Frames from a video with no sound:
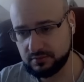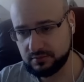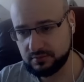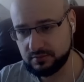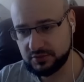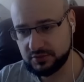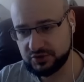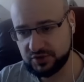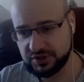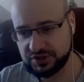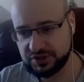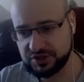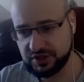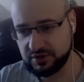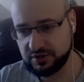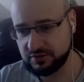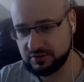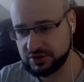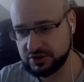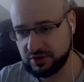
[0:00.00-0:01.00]
you can
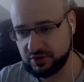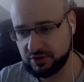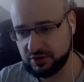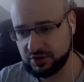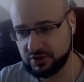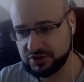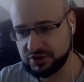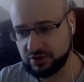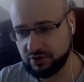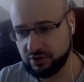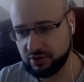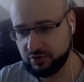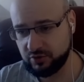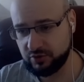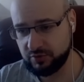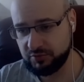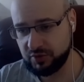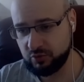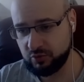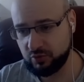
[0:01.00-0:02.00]
see, there's only gonna
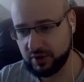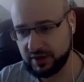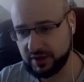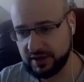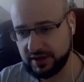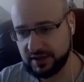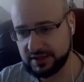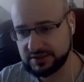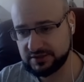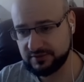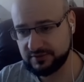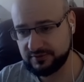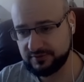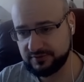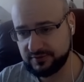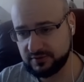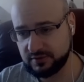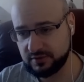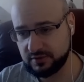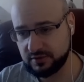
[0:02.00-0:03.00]
be one cast
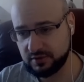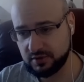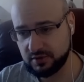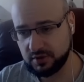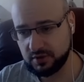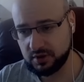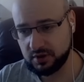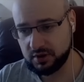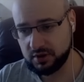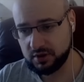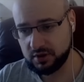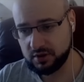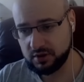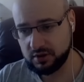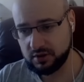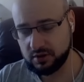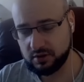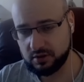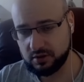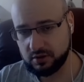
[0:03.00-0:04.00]

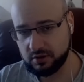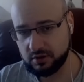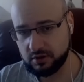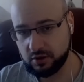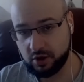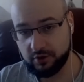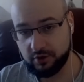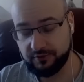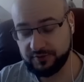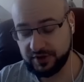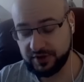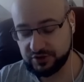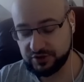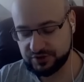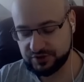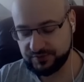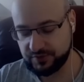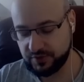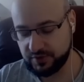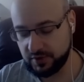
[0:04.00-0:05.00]
of
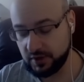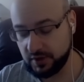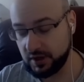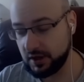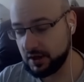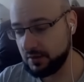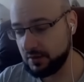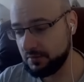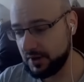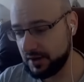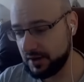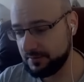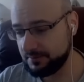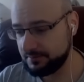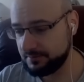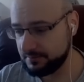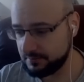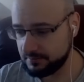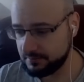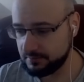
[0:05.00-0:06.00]
Nature's Fury. But
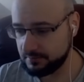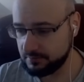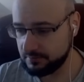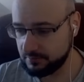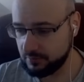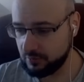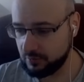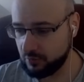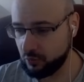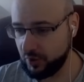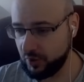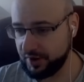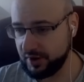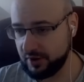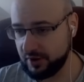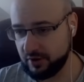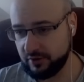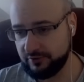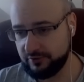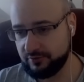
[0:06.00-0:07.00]
when
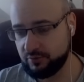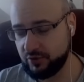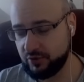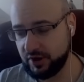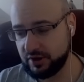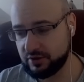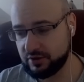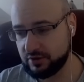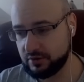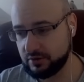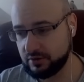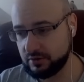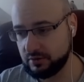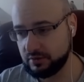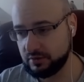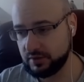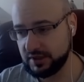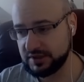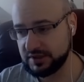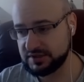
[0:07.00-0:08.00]
Earthbreaker
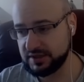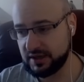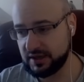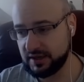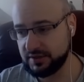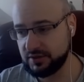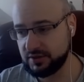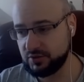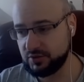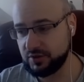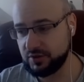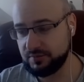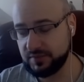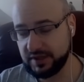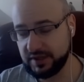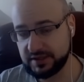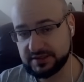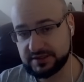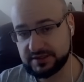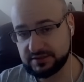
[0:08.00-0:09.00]
is added to the
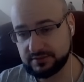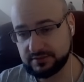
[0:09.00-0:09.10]
mix,